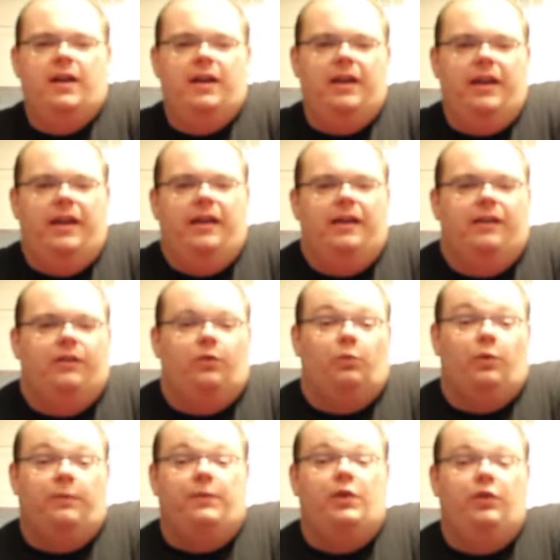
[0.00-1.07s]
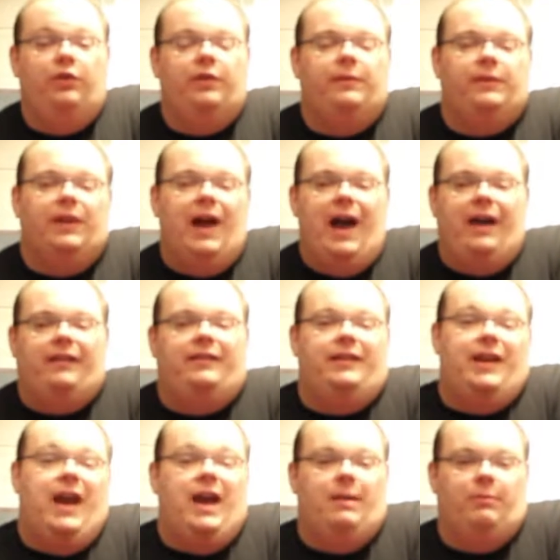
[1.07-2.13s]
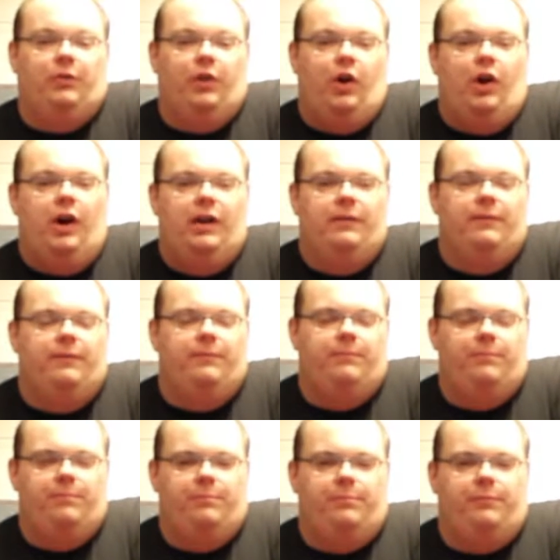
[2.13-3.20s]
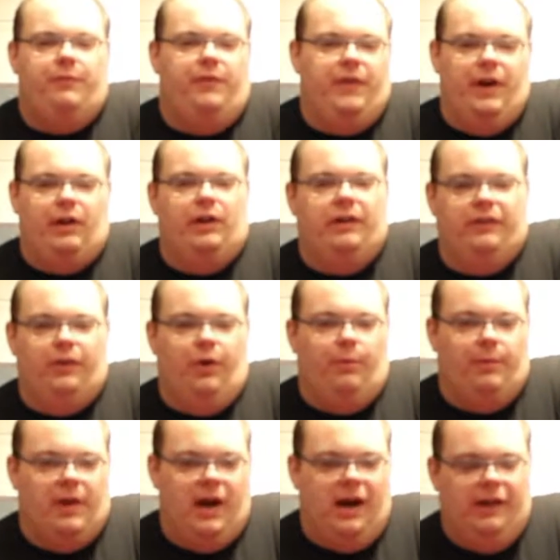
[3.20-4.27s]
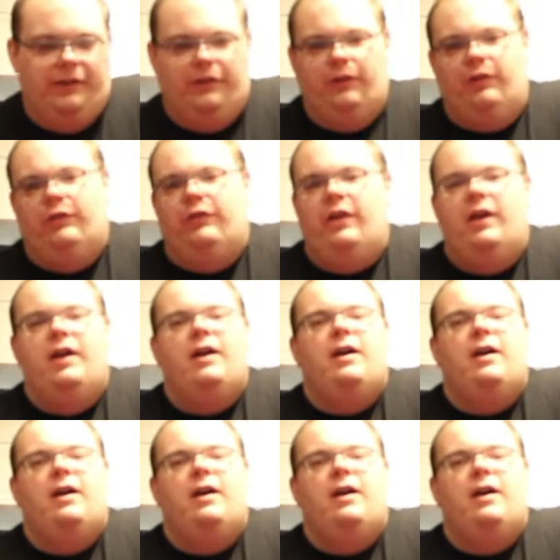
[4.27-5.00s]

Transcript: is reviews of last games on various home consoles.